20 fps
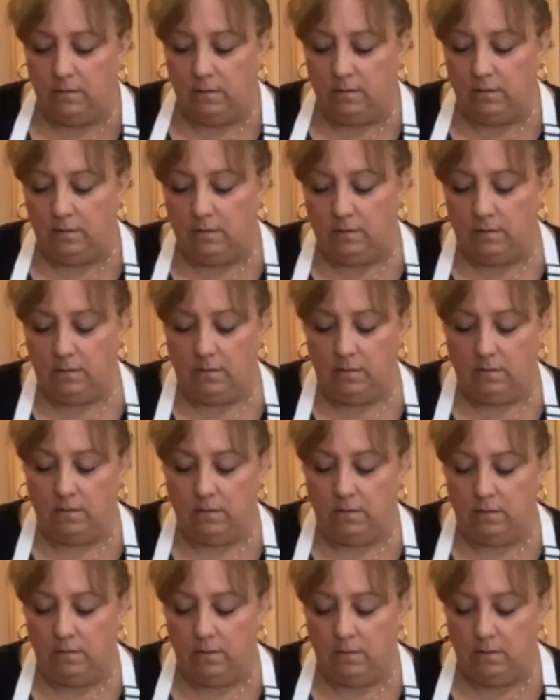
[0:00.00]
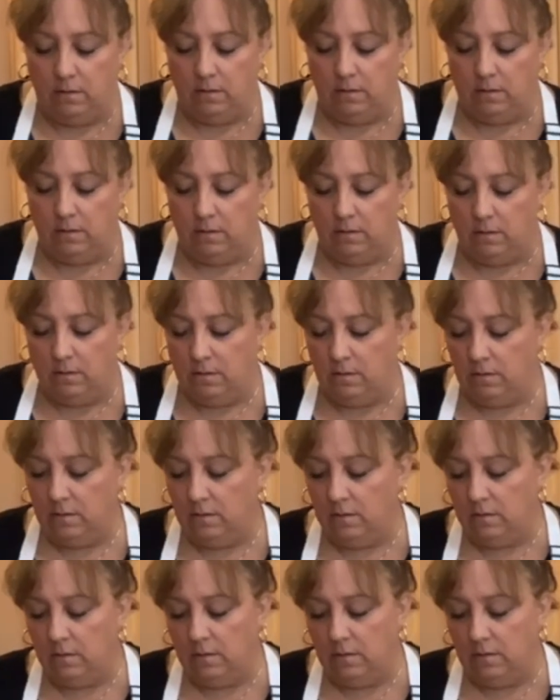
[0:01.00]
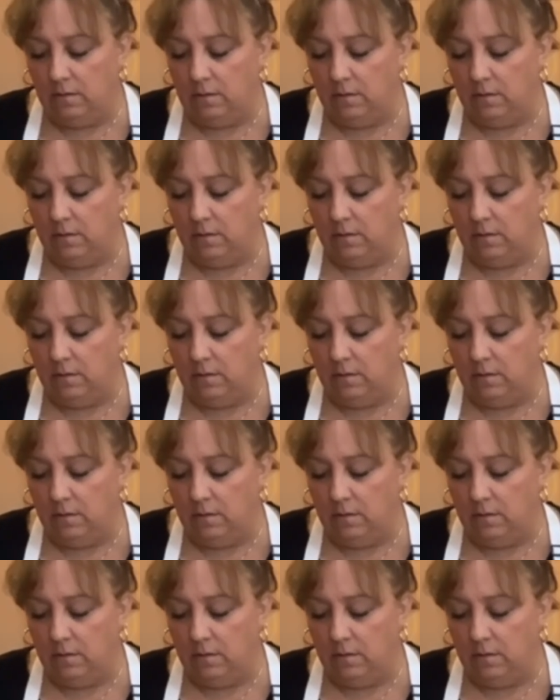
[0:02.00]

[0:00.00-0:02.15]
No one is speaking in this clip.